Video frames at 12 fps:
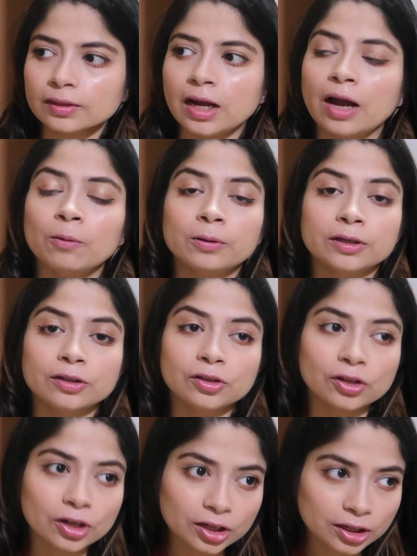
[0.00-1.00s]
I want to
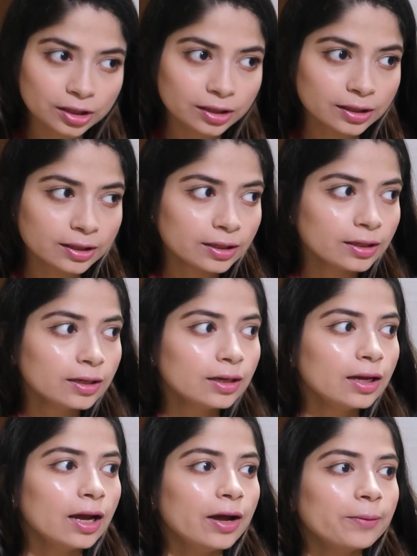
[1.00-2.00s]
look
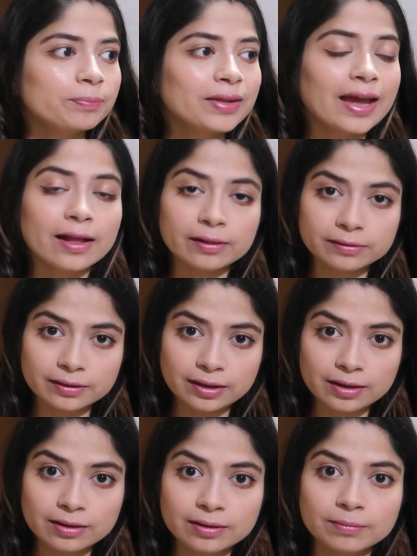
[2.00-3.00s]

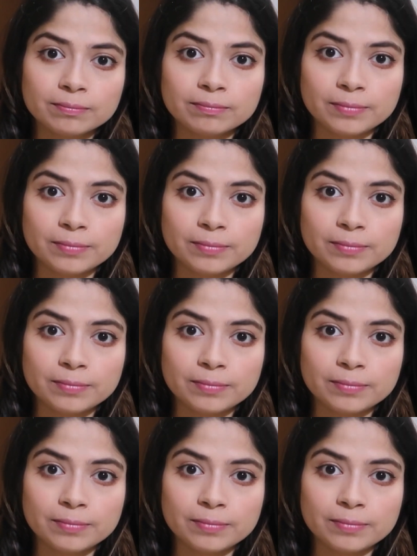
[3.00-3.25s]
healthy,